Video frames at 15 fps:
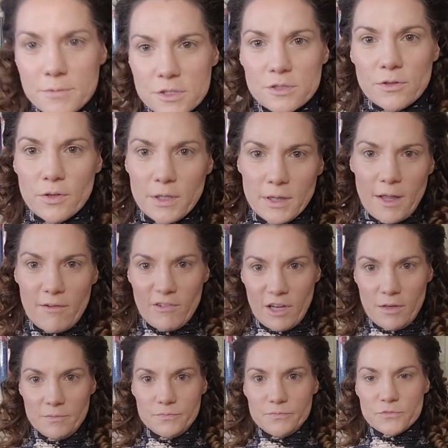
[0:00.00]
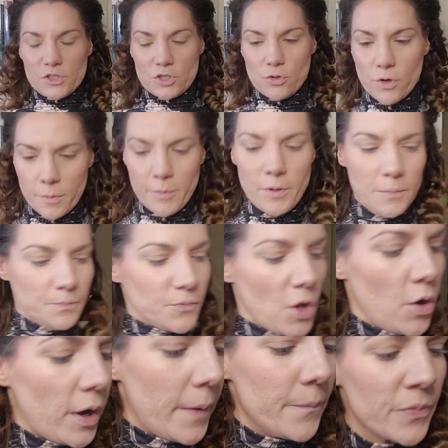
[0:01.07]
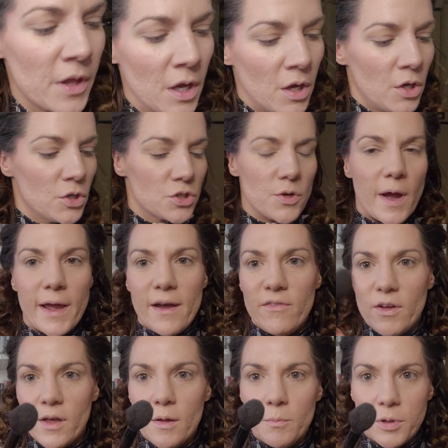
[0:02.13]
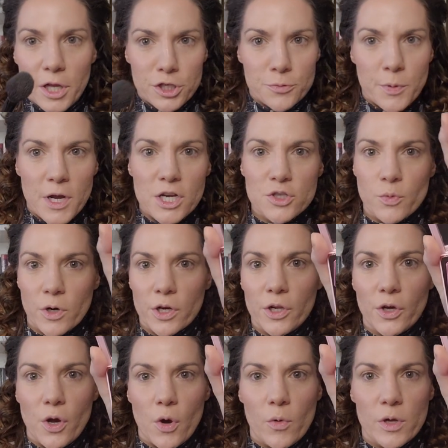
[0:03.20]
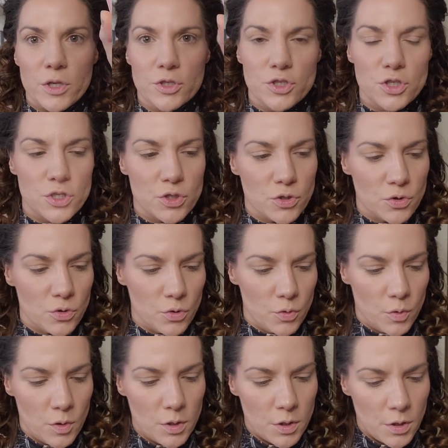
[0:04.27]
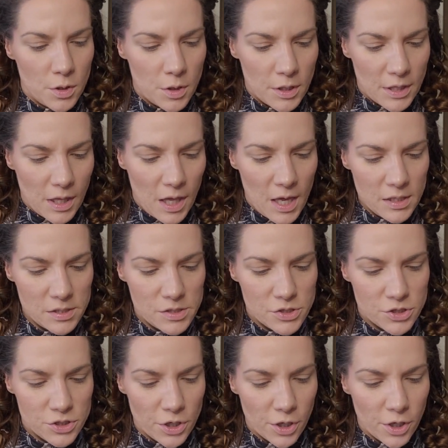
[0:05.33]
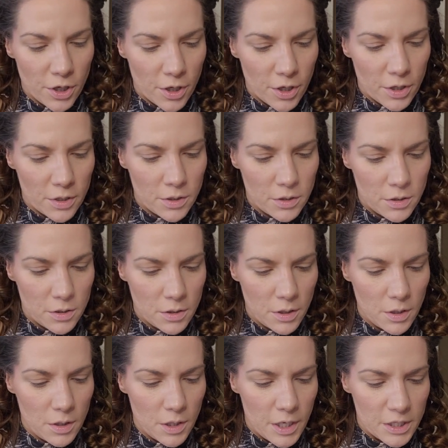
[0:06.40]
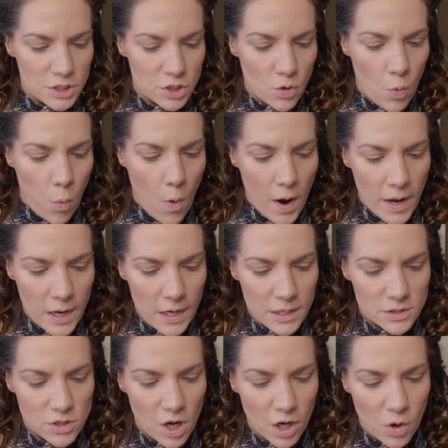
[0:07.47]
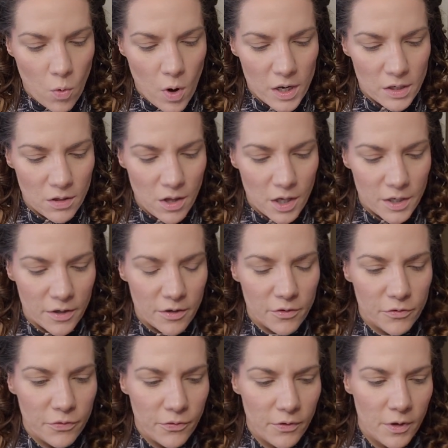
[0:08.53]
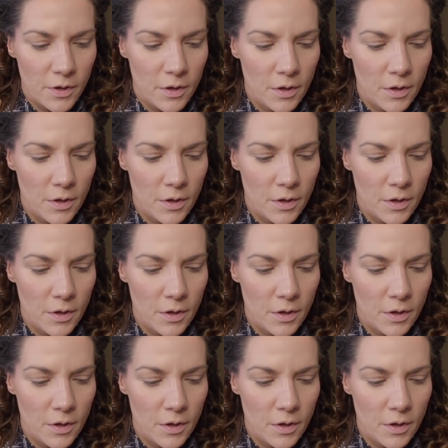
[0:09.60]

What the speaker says: I absolutely love it. It's adorable. Okay, so I have a blush brush. We're gonna go into Yes, Sir. It's got quite a lot of